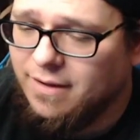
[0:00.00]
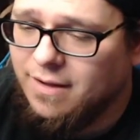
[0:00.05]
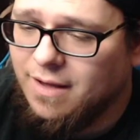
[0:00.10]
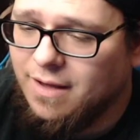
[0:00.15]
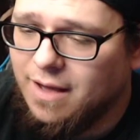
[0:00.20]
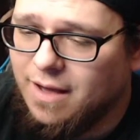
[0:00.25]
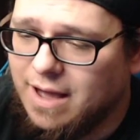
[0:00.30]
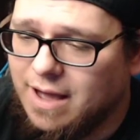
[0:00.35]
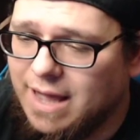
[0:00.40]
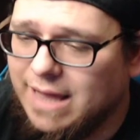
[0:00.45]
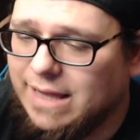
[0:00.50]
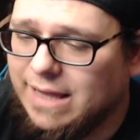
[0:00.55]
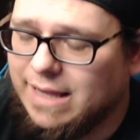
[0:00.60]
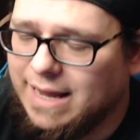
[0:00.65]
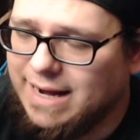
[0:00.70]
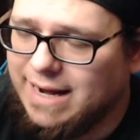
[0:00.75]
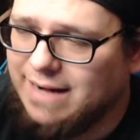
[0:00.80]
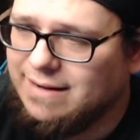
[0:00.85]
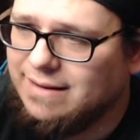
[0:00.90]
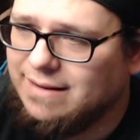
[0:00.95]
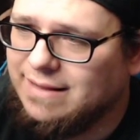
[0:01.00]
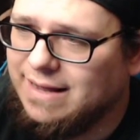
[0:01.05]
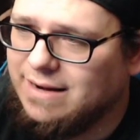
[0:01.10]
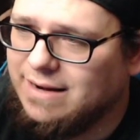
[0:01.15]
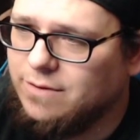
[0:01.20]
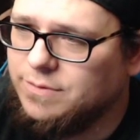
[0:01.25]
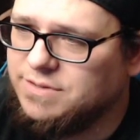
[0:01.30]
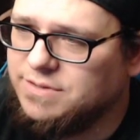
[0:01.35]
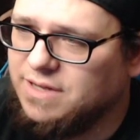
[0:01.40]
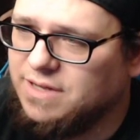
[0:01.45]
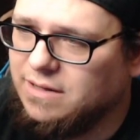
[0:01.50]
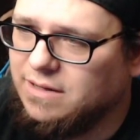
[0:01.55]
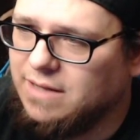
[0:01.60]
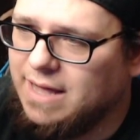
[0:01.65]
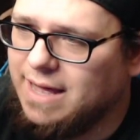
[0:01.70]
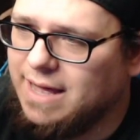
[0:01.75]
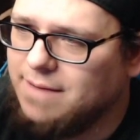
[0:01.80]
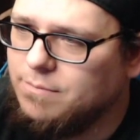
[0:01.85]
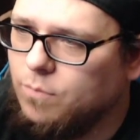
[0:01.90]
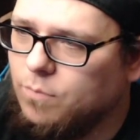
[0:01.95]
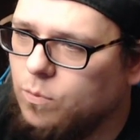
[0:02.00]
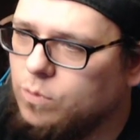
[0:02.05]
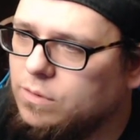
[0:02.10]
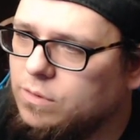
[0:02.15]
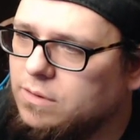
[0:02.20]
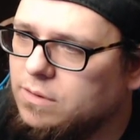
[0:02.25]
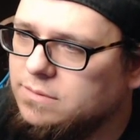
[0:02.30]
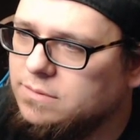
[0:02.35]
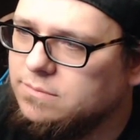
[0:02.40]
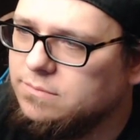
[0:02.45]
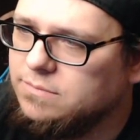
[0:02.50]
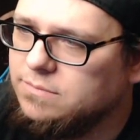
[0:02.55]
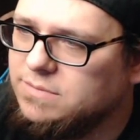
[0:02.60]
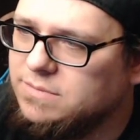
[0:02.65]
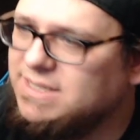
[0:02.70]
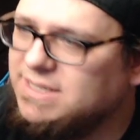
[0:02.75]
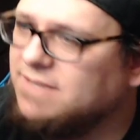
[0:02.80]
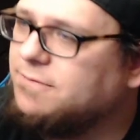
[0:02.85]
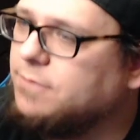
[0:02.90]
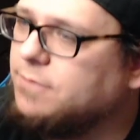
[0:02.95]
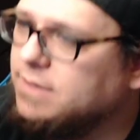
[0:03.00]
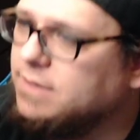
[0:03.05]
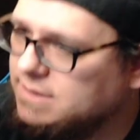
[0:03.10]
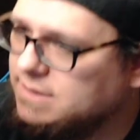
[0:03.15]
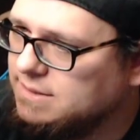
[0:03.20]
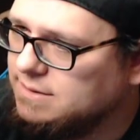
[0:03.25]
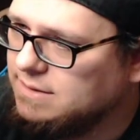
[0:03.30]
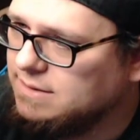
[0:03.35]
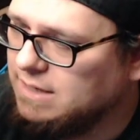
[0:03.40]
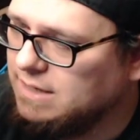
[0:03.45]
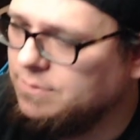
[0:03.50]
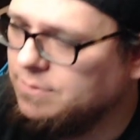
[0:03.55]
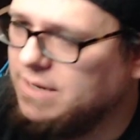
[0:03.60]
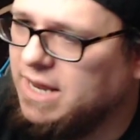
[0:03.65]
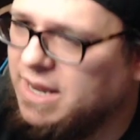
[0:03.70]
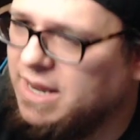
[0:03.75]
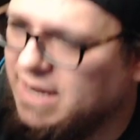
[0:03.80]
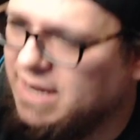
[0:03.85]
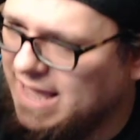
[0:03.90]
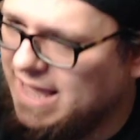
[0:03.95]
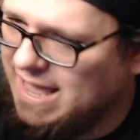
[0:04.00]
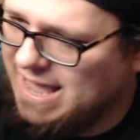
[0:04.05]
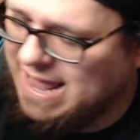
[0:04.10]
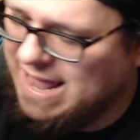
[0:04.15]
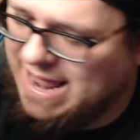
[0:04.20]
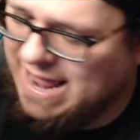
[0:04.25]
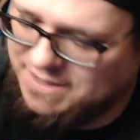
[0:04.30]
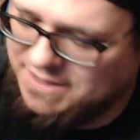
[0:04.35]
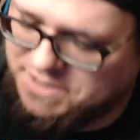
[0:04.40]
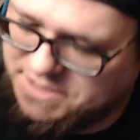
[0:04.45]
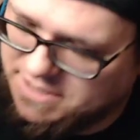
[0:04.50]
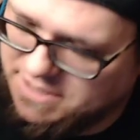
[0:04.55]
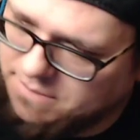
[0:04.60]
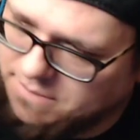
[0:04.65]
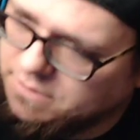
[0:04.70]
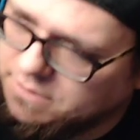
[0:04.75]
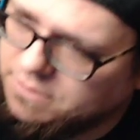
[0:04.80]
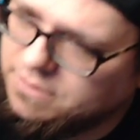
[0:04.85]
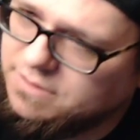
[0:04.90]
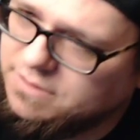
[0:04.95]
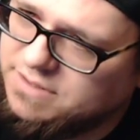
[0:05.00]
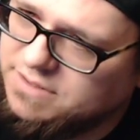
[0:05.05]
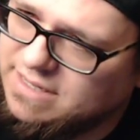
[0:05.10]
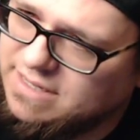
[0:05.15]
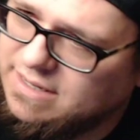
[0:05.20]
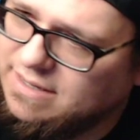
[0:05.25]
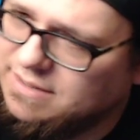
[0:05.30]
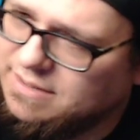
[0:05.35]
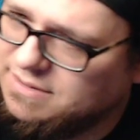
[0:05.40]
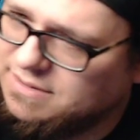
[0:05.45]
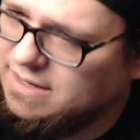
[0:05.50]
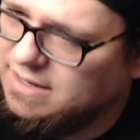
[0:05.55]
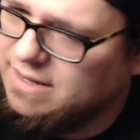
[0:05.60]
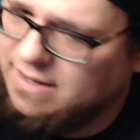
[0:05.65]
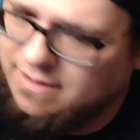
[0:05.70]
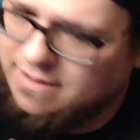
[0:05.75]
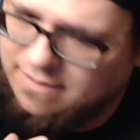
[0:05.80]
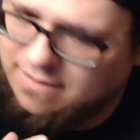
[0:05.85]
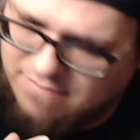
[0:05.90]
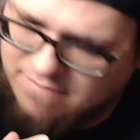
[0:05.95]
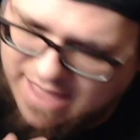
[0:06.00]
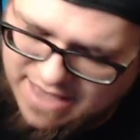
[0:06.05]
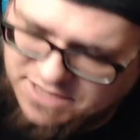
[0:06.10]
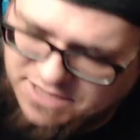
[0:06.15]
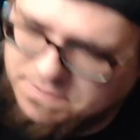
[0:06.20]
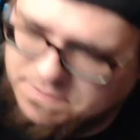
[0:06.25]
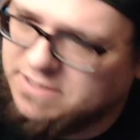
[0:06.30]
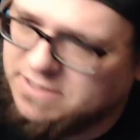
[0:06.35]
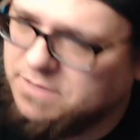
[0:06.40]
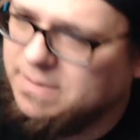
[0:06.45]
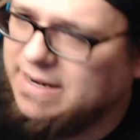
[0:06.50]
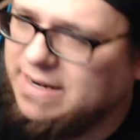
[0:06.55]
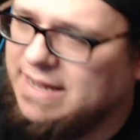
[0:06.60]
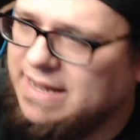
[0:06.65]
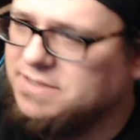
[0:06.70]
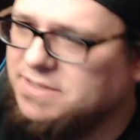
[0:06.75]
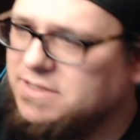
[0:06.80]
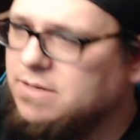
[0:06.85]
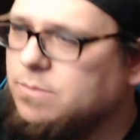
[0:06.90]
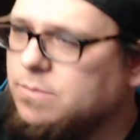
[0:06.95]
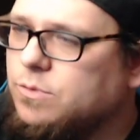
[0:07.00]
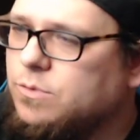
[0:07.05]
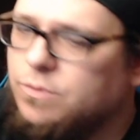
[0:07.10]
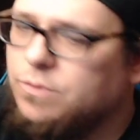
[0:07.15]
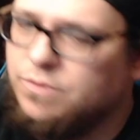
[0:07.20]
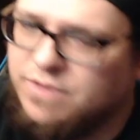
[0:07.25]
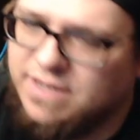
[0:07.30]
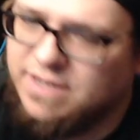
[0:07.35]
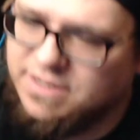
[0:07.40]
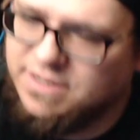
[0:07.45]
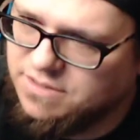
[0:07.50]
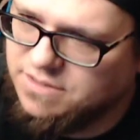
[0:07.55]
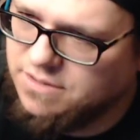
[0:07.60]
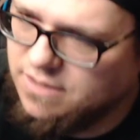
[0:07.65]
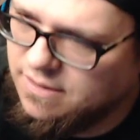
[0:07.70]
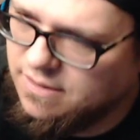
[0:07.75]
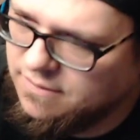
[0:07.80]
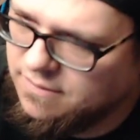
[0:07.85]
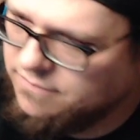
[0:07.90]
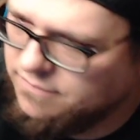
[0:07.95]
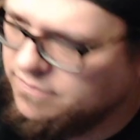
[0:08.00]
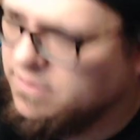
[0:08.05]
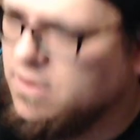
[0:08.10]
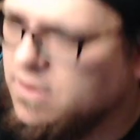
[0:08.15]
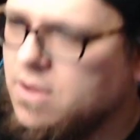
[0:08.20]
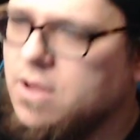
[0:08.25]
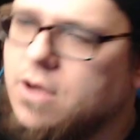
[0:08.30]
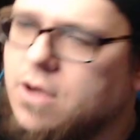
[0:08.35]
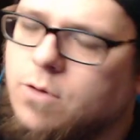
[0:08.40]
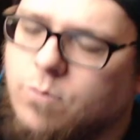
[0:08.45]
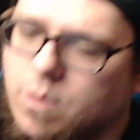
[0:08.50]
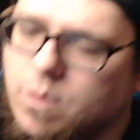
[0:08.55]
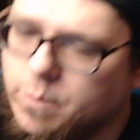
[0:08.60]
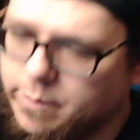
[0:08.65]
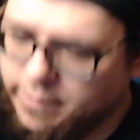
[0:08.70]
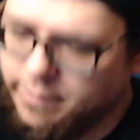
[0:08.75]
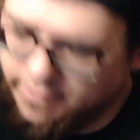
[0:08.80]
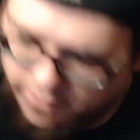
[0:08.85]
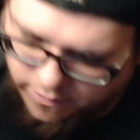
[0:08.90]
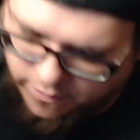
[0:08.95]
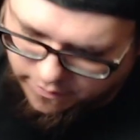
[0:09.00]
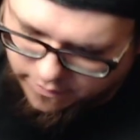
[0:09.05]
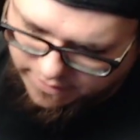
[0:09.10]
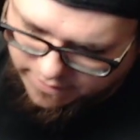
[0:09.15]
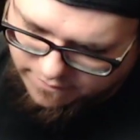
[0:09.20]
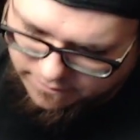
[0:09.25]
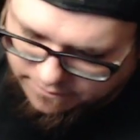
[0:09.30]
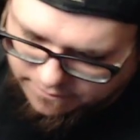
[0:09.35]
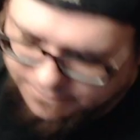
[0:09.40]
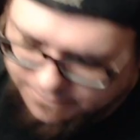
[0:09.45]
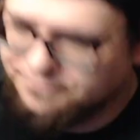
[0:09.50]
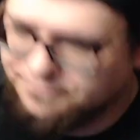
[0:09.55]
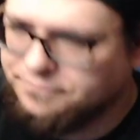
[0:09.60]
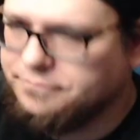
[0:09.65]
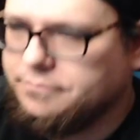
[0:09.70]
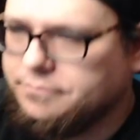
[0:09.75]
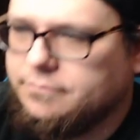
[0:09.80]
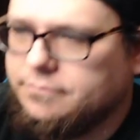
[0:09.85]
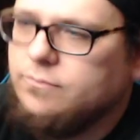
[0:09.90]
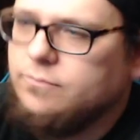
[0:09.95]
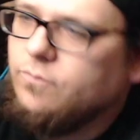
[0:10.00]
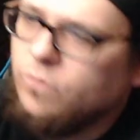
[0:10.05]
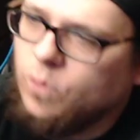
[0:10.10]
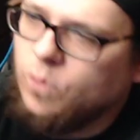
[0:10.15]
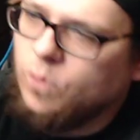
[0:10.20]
I liked that it was a lot more different. It had similar aspects about it. Had similar things of what we were doing. We